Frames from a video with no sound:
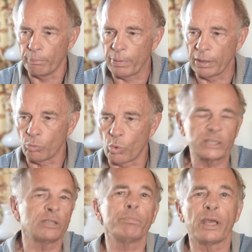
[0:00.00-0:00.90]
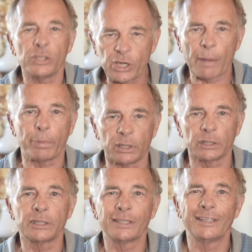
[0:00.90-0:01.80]
but wasn't being
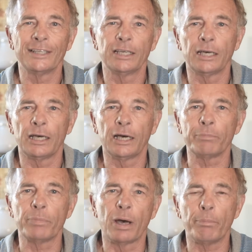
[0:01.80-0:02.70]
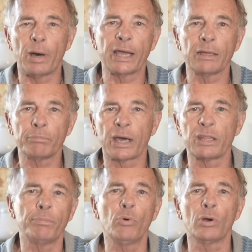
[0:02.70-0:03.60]
shepherded by
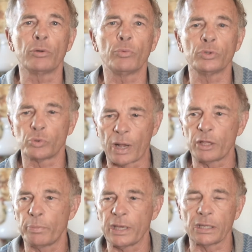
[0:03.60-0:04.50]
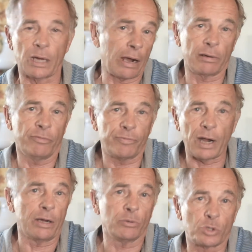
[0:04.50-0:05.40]
the board, was rather being hired and
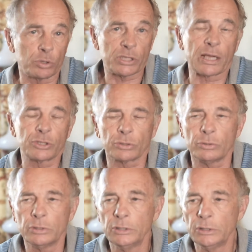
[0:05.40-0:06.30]
fired. It was transactional.